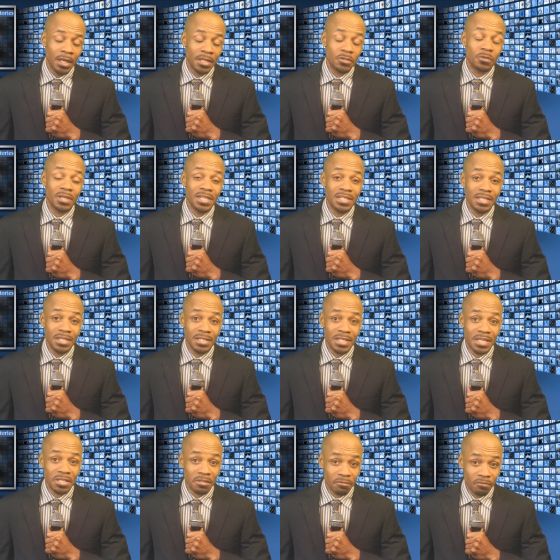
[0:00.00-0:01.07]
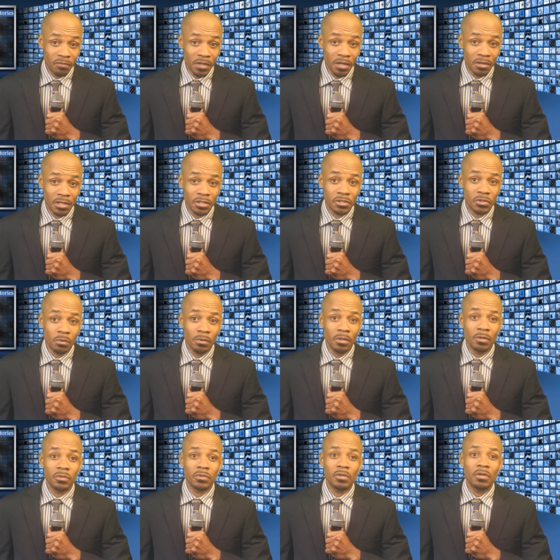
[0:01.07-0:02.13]
And so they see this as unfair. Now, the story
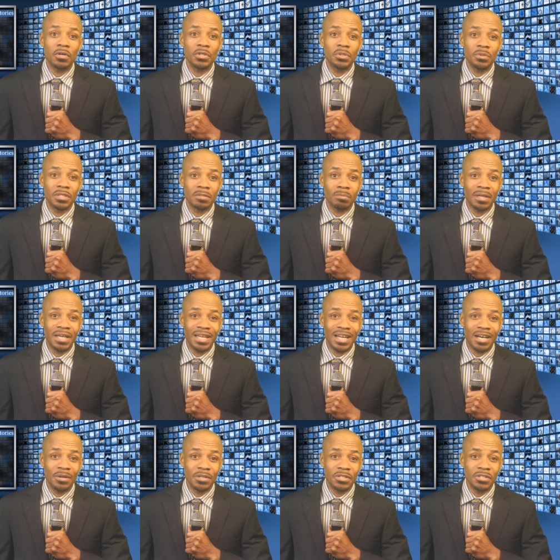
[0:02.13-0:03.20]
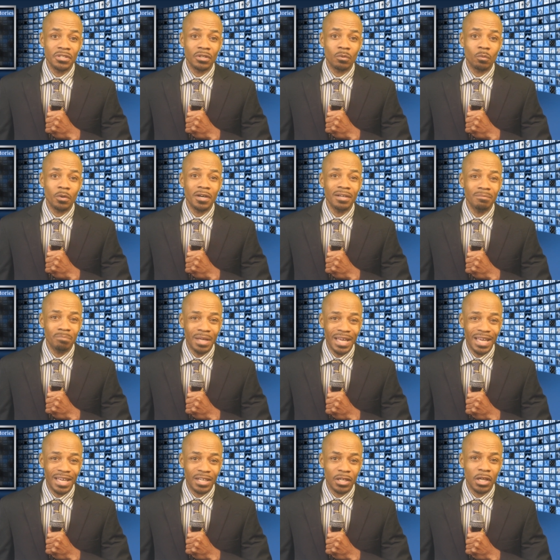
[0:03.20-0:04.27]
goes on to explain how it took one
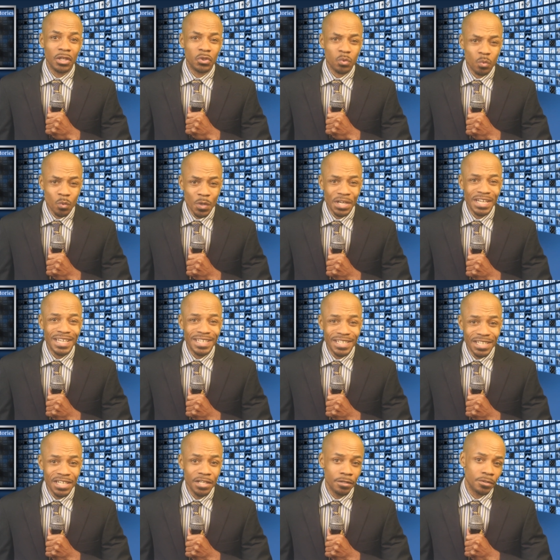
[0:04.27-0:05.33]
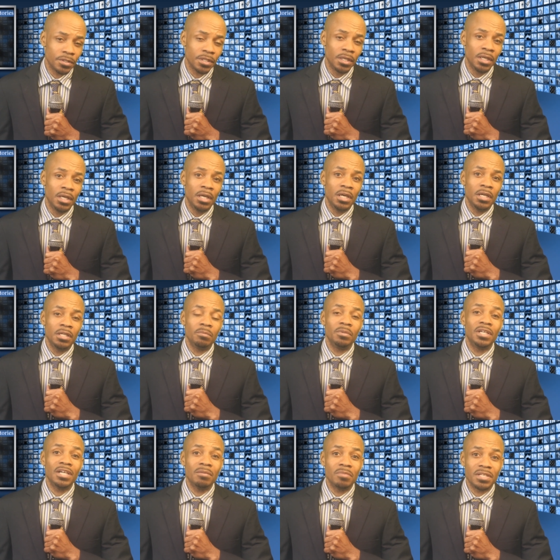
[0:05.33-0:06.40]
man 20 years to
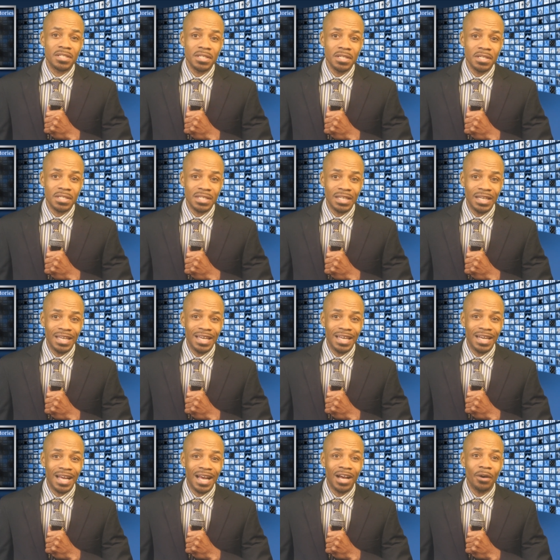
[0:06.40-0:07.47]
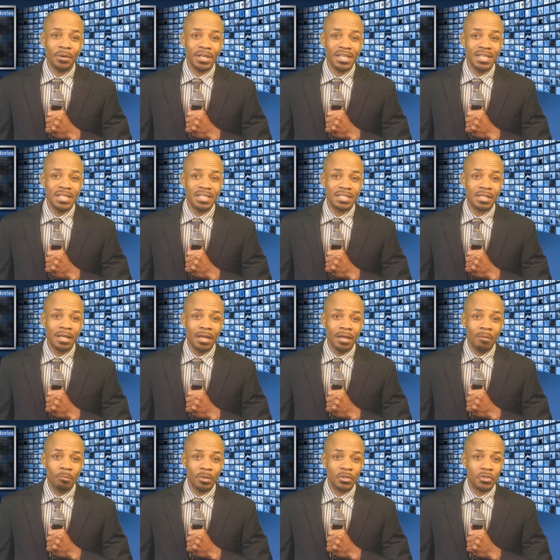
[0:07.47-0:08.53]
become a citizen and how he's
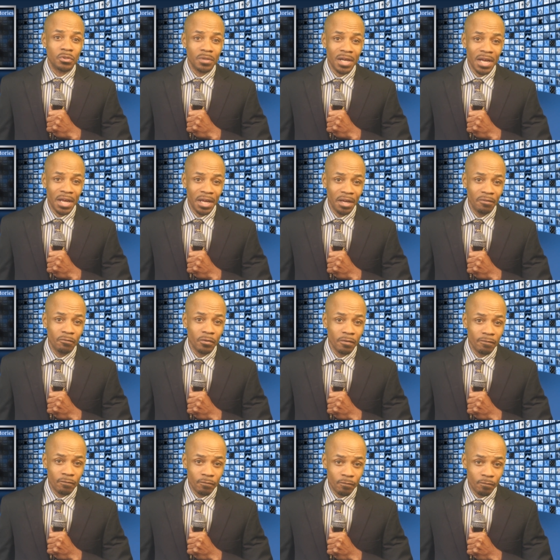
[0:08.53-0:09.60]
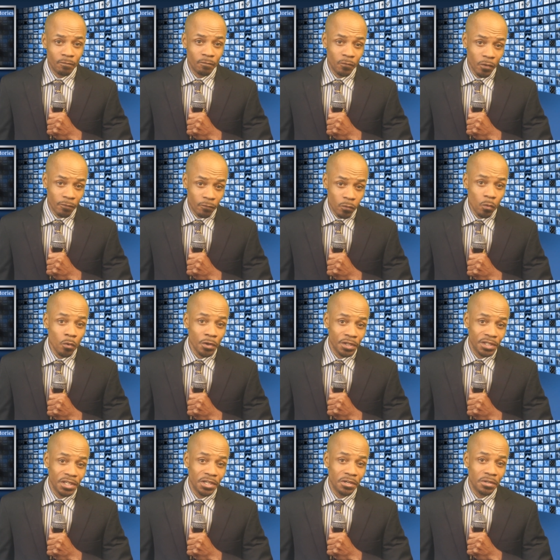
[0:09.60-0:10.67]
been trying for for four
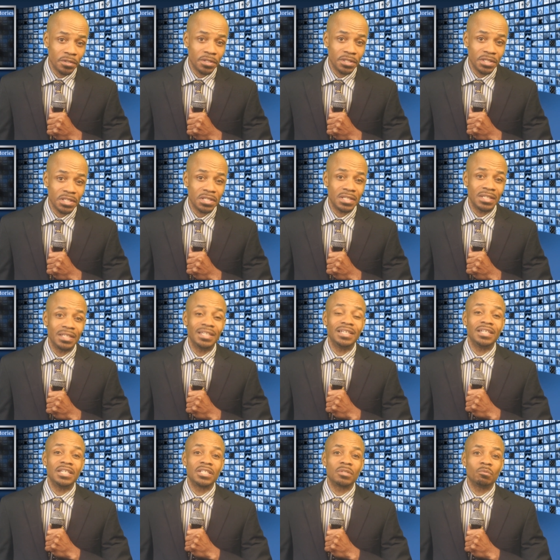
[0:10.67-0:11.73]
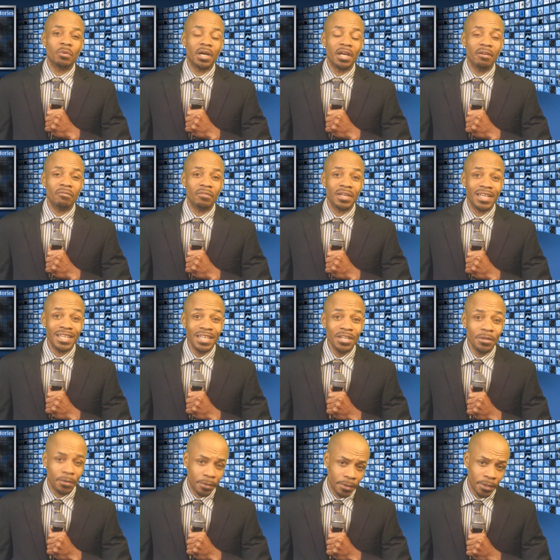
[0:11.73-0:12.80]
years just to get his wife
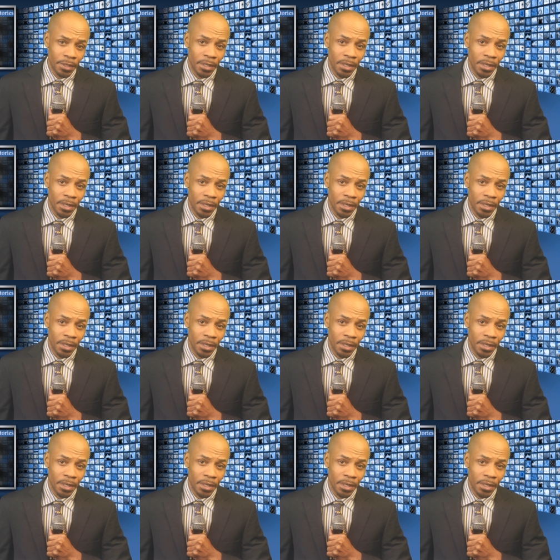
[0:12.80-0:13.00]
here.